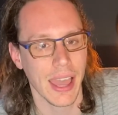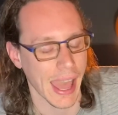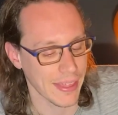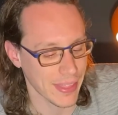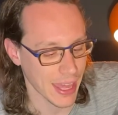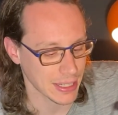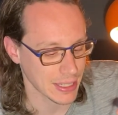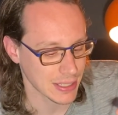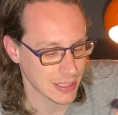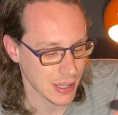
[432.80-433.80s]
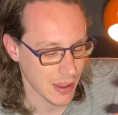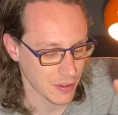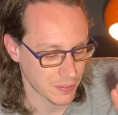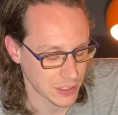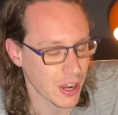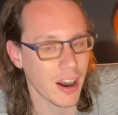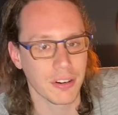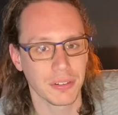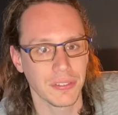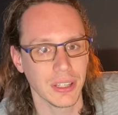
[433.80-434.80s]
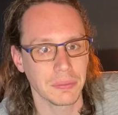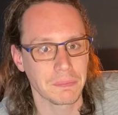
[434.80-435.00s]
And that is photography.